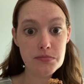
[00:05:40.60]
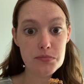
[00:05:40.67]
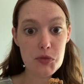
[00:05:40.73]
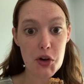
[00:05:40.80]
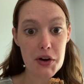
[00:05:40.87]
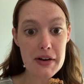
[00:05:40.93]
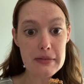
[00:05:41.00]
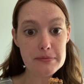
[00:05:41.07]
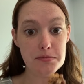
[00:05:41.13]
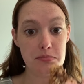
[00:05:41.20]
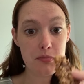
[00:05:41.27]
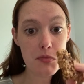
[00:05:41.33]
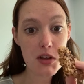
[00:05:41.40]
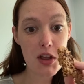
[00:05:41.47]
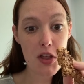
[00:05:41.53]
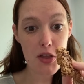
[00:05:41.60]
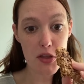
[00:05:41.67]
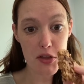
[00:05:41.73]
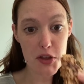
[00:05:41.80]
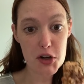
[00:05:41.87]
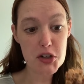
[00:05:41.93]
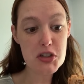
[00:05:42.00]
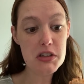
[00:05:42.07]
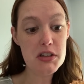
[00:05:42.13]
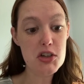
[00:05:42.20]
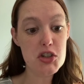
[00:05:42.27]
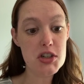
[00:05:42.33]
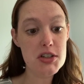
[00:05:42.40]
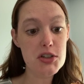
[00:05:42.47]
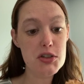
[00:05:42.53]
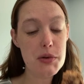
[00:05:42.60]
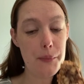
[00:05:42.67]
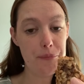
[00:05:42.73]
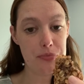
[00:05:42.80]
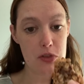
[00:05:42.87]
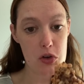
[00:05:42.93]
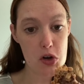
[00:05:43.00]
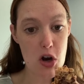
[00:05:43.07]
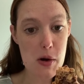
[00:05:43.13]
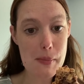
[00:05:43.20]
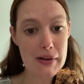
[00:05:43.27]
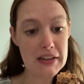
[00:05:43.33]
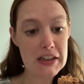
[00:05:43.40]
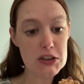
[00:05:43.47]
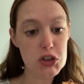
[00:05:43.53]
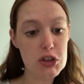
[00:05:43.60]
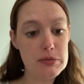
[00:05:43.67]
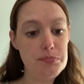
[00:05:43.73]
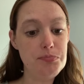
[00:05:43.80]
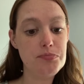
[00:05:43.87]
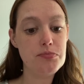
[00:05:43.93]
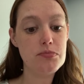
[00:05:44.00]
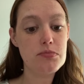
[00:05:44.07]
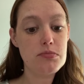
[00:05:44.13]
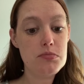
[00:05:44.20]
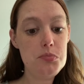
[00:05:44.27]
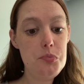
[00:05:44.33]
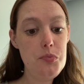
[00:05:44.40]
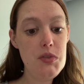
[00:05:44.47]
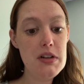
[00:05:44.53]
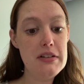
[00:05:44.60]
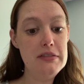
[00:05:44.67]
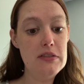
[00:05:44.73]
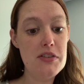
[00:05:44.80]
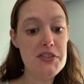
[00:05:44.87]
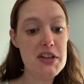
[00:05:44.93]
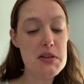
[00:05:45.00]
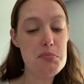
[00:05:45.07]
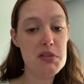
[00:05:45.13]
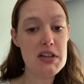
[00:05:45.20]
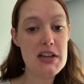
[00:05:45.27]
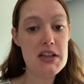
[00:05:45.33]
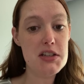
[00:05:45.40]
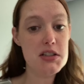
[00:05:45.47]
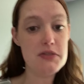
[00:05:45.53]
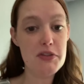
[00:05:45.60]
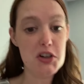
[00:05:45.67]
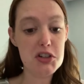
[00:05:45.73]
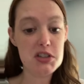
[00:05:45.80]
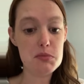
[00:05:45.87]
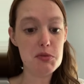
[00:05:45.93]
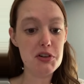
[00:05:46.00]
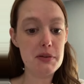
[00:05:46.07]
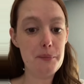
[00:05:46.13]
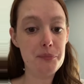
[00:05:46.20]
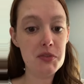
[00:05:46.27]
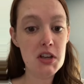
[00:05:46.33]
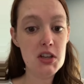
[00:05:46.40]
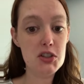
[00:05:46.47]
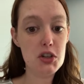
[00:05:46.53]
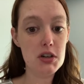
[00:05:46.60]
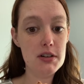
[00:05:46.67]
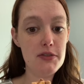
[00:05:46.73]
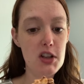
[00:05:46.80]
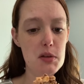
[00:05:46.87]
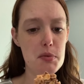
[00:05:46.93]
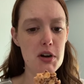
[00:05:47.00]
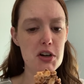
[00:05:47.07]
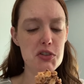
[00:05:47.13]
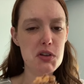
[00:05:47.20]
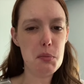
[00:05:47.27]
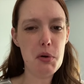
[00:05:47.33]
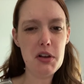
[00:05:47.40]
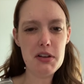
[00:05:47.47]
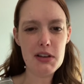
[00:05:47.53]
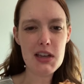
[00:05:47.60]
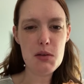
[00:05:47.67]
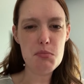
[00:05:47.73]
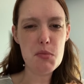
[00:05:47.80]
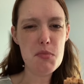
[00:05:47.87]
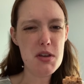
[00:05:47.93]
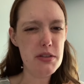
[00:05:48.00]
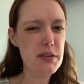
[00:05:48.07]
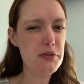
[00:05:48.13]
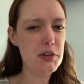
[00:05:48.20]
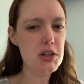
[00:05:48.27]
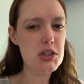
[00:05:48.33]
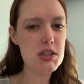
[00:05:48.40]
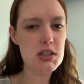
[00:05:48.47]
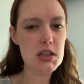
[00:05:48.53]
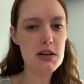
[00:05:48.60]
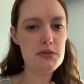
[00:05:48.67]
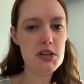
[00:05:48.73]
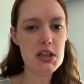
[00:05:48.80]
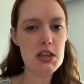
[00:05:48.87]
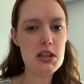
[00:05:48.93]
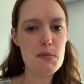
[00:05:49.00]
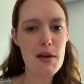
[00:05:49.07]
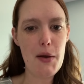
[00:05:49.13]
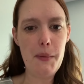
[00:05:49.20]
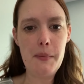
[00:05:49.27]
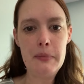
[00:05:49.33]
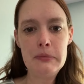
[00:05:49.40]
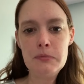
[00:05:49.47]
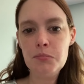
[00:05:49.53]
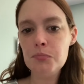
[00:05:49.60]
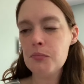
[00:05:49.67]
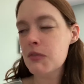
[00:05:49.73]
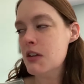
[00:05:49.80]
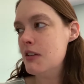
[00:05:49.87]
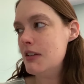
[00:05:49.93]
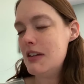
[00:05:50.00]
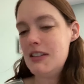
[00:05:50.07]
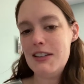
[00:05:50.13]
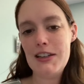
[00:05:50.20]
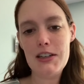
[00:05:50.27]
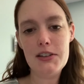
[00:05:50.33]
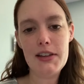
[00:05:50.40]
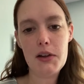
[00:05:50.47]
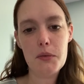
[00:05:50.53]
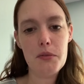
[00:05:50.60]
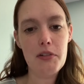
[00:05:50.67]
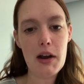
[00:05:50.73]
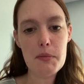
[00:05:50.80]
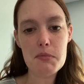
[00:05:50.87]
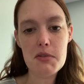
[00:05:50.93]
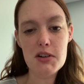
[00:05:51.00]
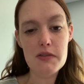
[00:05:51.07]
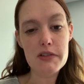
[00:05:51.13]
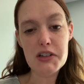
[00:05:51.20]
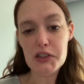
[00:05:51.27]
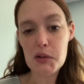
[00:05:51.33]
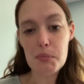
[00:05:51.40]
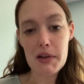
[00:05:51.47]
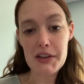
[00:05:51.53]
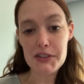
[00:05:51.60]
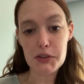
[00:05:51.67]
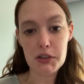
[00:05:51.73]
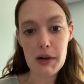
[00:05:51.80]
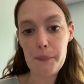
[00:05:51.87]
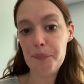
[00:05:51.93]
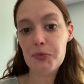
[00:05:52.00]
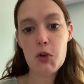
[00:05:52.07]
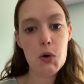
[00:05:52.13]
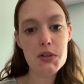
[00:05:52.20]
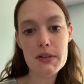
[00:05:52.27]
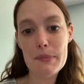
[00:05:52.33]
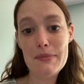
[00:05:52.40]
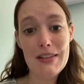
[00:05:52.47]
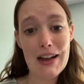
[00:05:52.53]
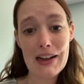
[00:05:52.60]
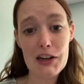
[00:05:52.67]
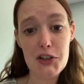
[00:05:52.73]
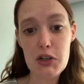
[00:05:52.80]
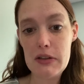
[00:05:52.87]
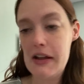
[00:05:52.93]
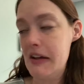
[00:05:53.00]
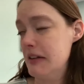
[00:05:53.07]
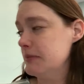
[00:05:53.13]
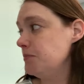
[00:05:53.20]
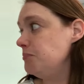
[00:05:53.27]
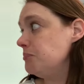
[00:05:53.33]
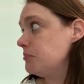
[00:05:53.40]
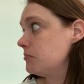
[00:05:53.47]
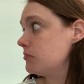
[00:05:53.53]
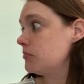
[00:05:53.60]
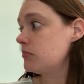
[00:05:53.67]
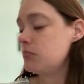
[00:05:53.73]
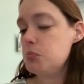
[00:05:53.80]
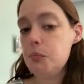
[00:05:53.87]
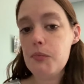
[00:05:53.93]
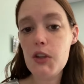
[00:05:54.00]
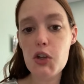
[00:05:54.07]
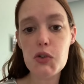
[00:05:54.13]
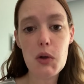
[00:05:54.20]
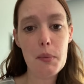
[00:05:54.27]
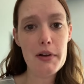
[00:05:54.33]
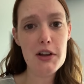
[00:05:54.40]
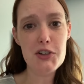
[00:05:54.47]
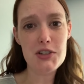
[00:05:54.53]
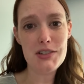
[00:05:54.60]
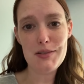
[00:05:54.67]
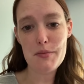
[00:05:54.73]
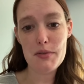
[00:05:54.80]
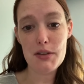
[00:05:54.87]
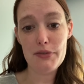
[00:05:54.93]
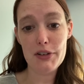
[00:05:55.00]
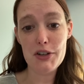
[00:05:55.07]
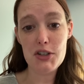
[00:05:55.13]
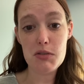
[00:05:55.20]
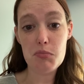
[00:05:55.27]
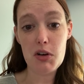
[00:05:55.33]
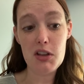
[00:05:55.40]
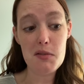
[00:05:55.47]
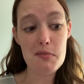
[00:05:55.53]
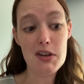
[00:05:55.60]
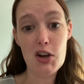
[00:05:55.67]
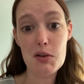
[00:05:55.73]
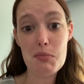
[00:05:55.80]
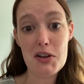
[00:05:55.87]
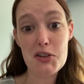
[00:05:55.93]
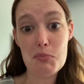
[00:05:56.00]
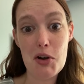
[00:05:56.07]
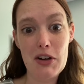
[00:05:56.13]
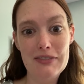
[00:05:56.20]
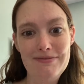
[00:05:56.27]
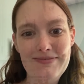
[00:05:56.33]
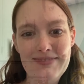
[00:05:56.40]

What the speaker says: All right, they're delicious. Oh my gosh, they taste very similar. Starting to fall apart, so I'll probably keep them in the fridge instead of taking them out. I say you can like wrap them individually, plastic wrap. Of course, I'm not gonna do that, so I'll probably just leave them in the fridge and probably be gone by tomorrow.